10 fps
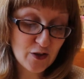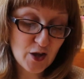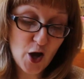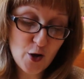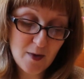the
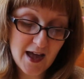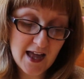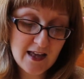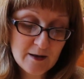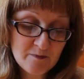
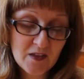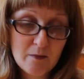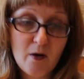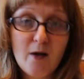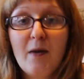Kobe
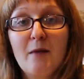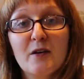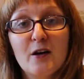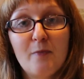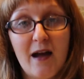by Paper
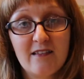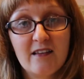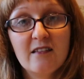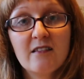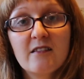Cut
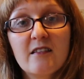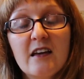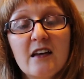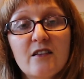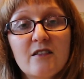Patterns.
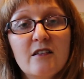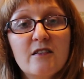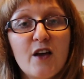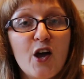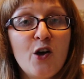
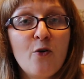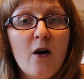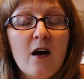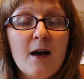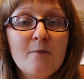So
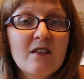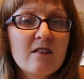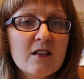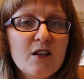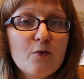this
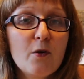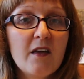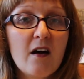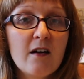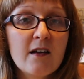is another one
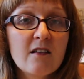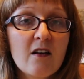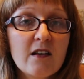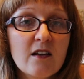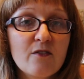that I
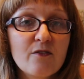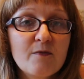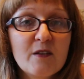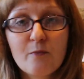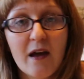kind of
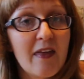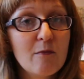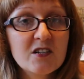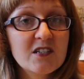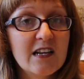didn't pay that
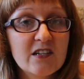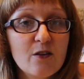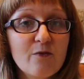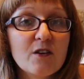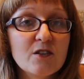much attention
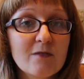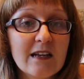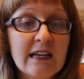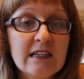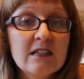on first
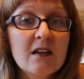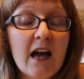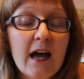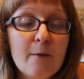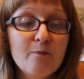release
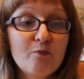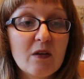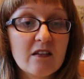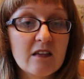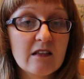
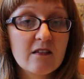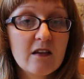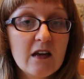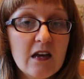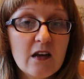because it's
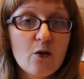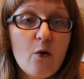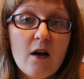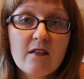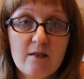
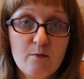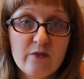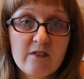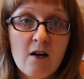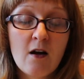quite a simple
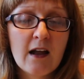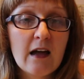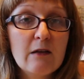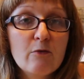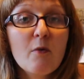style.
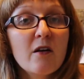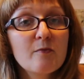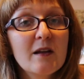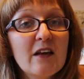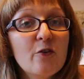It reminds
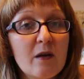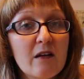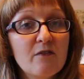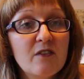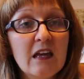me a little bit
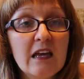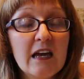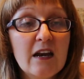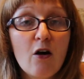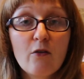of the
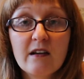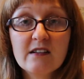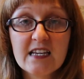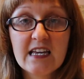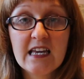Inari
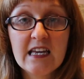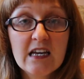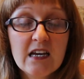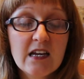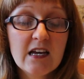
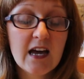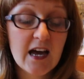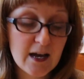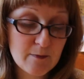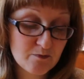T
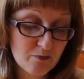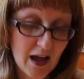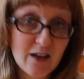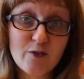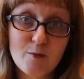
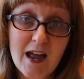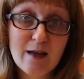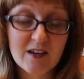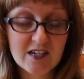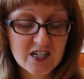pattern from
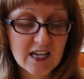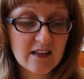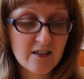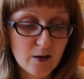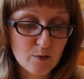Named, actually,
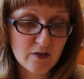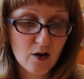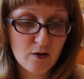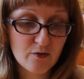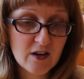in terms
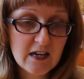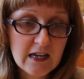of